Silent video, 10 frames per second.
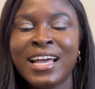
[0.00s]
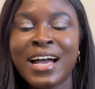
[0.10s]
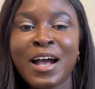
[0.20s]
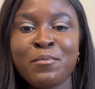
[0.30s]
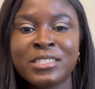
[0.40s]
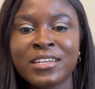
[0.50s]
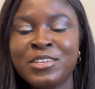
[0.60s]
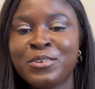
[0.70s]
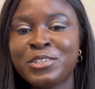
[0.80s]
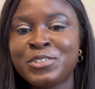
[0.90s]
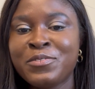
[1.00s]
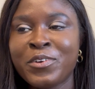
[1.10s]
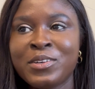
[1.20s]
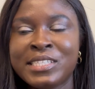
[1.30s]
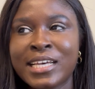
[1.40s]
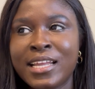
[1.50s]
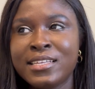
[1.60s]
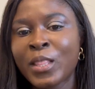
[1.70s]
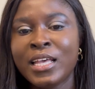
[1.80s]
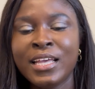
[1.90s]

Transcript: How much are you considering for your studies?